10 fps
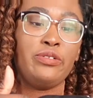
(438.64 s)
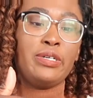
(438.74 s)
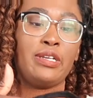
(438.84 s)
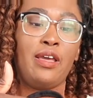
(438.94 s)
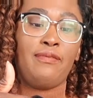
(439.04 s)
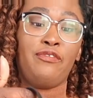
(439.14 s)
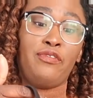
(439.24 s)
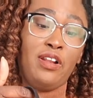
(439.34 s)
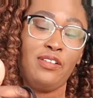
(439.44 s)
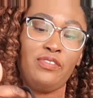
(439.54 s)
you and not in
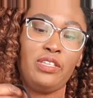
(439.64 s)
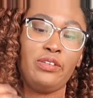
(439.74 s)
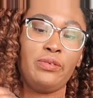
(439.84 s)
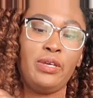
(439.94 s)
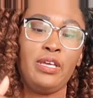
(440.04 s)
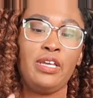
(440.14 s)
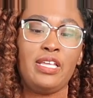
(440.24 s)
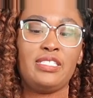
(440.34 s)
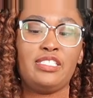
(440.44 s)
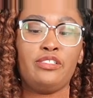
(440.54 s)
front of you.
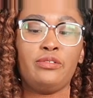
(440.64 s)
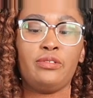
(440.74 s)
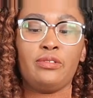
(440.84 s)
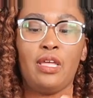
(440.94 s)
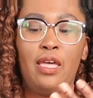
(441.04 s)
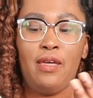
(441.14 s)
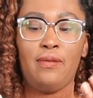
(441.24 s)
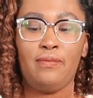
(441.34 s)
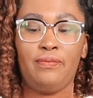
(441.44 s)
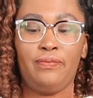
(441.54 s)
It's still,
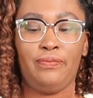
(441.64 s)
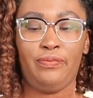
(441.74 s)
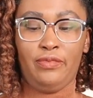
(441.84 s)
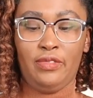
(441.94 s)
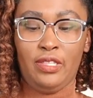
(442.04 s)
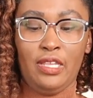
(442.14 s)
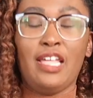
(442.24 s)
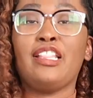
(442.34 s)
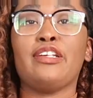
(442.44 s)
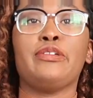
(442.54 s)

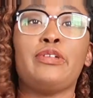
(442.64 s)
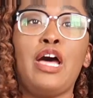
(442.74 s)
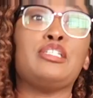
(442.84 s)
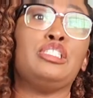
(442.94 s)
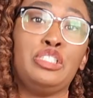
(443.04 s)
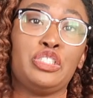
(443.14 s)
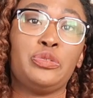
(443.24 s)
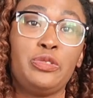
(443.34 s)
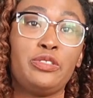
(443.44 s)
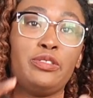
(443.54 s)
a little
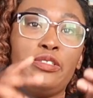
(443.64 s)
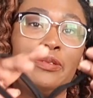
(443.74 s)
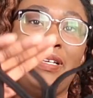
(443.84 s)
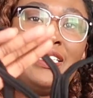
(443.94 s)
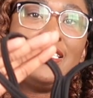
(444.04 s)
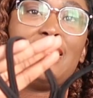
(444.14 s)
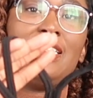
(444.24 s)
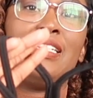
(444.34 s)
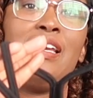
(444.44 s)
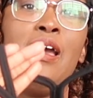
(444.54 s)
unusual
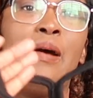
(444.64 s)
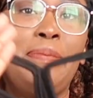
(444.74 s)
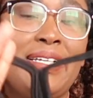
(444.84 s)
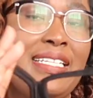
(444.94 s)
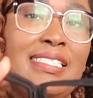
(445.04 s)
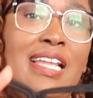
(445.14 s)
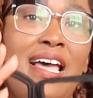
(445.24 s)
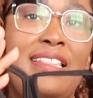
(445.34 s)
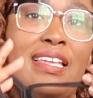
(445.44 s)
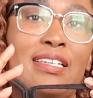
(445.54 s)
basically, but it's
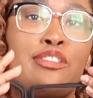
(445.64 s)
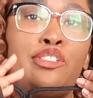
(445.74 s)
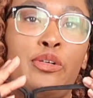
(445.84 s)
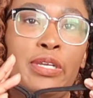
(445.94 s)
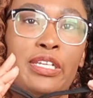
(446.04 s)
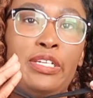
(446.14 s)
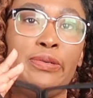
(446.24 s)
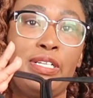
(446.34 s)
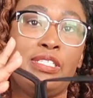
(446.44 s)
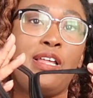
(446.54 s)
not like choking you
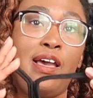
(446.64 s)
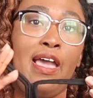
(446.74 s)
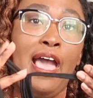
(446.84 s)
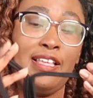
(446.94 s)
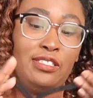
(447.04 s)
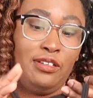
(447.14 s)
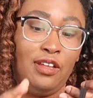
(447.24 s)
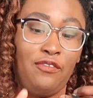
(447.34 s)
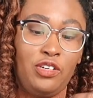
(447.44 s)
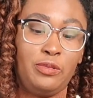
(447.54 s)
and it's not as
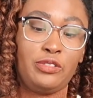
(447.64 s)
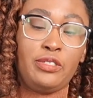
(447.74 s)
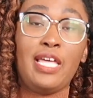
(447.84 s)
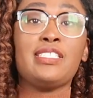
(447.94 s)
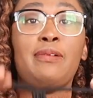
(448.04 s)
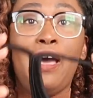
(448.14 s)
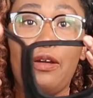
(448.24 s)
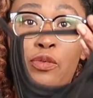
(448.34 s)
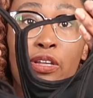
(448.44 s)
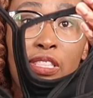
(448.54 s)
uncomfortable. So that's how
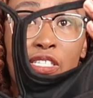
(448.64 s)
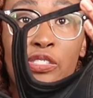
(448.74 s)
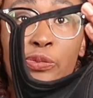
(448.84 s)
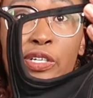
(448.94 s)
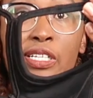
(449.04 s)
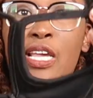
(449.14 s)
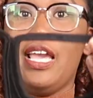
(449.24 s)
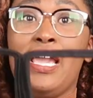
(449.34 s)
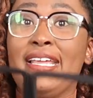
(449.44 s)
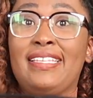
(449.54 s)
I wear this one,
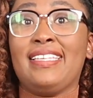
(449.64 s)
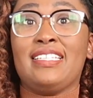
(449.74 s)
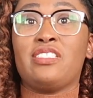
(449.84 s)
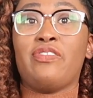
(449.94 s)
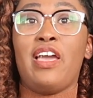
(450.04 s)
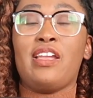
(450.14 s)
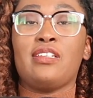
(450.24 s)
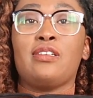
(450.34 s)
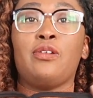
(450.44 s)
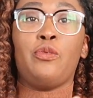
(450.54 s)
and I think it's
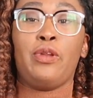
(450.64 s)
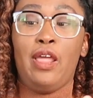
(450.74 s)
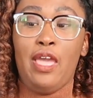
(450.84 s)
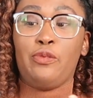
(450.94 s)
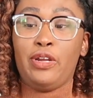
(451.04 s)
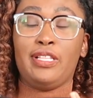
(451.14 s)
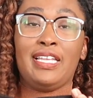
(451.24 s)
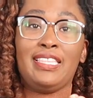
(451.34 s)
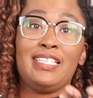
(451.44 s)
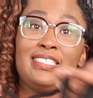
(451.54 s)
fine when I wear it like